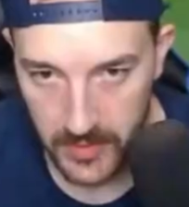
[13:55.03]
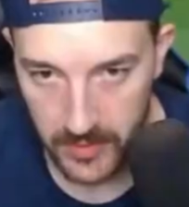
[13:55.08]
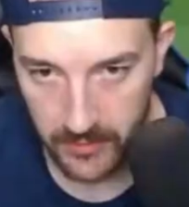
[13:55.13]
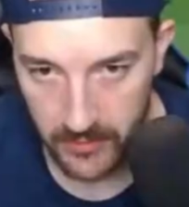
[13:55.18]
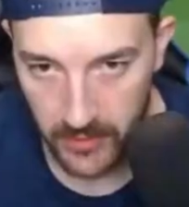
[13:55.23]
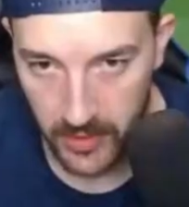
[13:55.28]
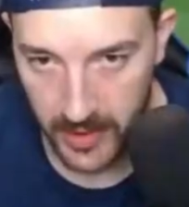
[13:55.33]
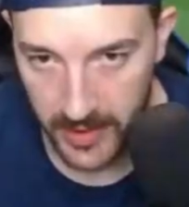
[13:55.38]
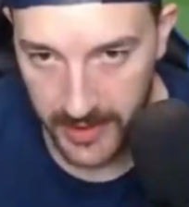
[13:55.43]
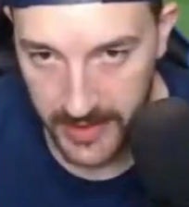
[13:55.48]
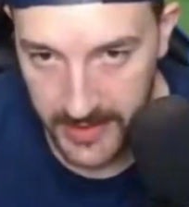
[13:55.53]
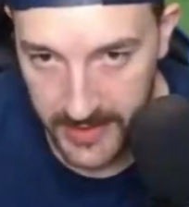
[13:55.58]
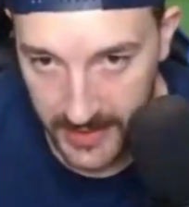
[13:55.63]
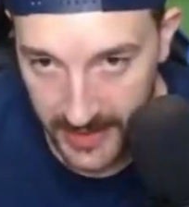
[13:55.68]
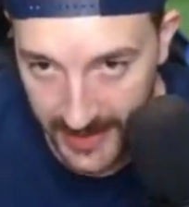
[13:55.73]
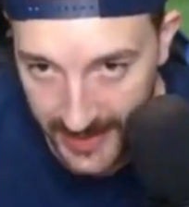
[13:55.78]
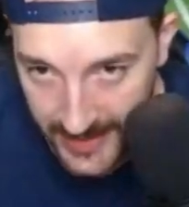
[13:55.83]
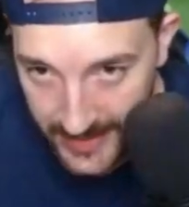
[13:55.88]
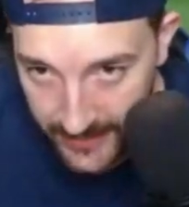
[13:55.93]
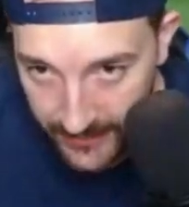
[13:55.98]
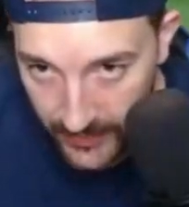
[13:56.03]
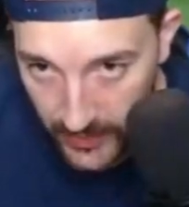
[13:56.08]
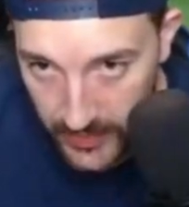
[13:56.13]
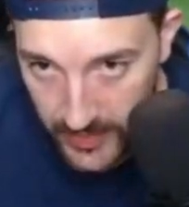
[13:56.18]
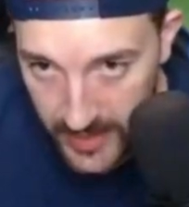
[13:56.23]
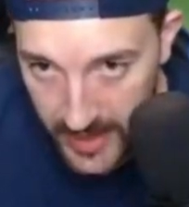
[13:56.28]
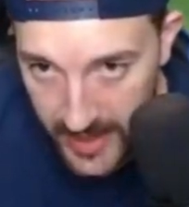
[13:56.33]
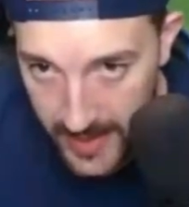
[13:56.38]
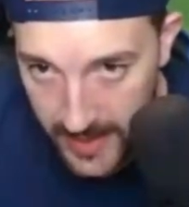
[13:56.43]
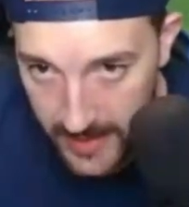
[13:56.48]
Right, he's clean through
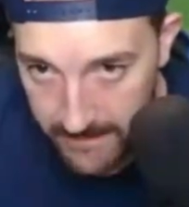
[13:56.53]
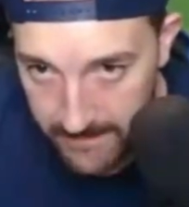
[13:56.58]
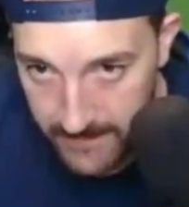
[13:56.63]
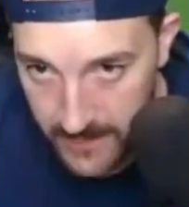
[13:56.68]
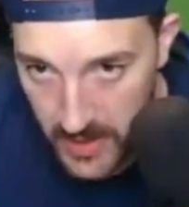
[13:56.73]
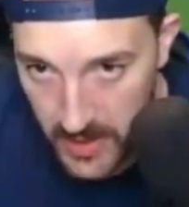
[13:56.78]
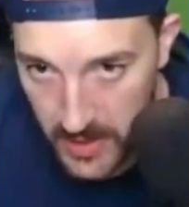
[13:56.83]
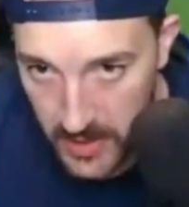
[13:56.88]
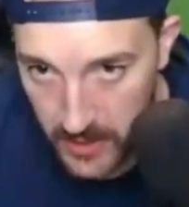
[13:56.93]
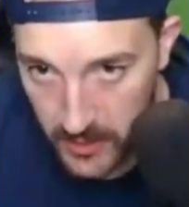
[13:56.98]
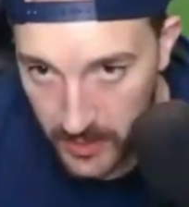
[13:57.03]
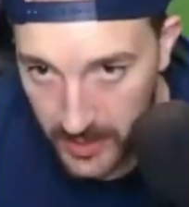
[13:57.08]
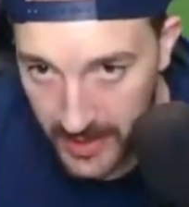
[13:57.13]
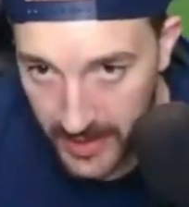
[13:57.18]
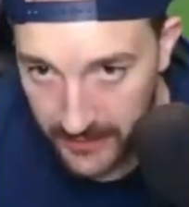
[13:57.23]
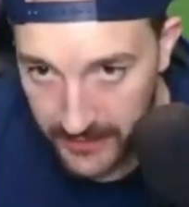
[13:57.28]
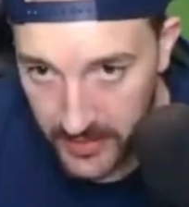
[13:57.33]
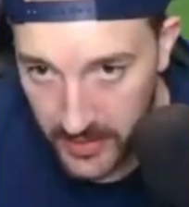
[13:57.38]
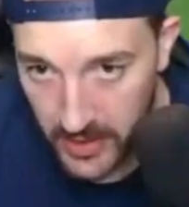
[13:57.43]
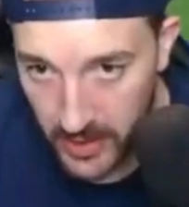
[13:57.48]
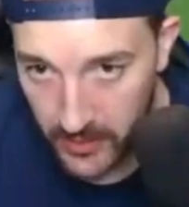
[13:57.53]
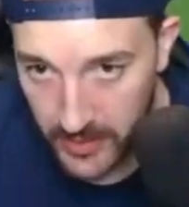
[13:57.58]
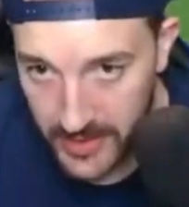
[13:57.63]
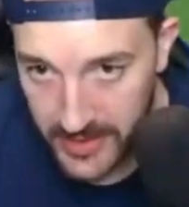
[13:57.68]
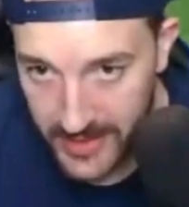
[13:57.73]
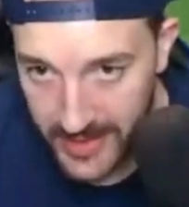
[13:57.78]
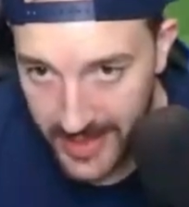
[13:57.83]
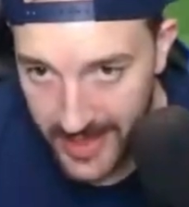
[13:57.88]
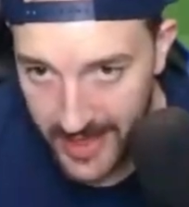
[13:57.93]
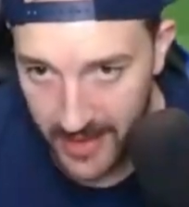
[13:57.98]
there. We're going to have to go on his
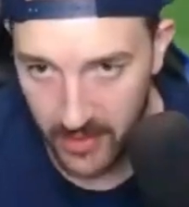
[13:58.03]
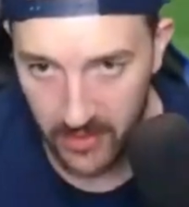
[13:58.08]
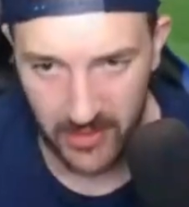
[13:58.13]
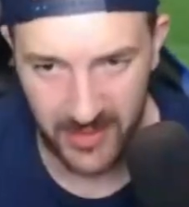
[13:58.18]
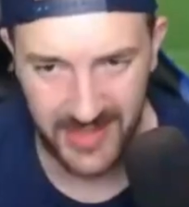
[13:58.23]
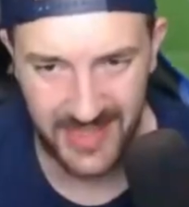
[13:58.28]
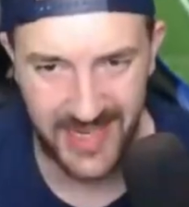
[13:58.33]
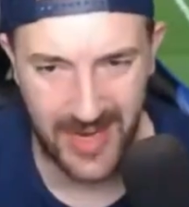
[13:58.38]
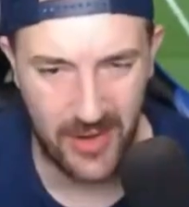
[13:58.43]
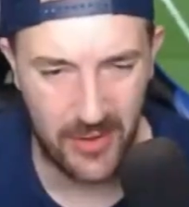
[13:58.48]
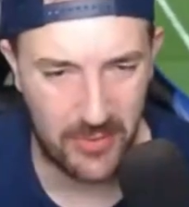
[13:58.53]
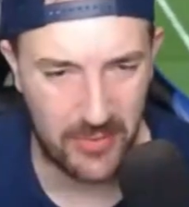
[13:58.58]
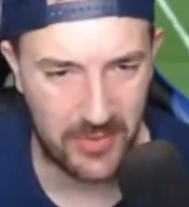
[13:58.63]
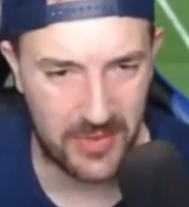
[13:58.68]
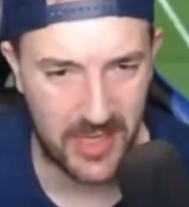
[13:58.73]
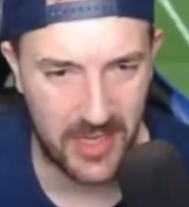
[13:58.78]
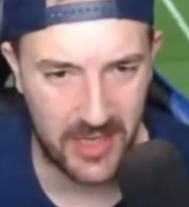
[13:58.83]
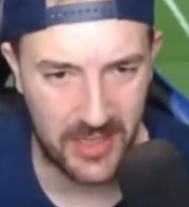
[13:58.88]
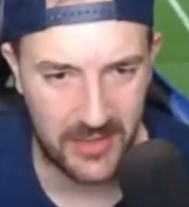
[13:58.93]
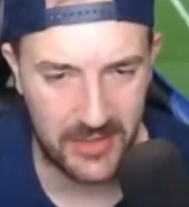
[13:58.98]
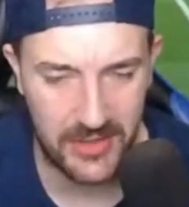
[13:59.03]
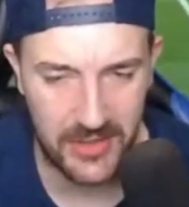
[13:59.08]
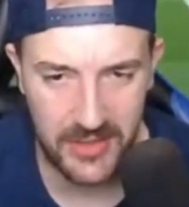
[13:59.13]
left. Oh, it's terrible touch.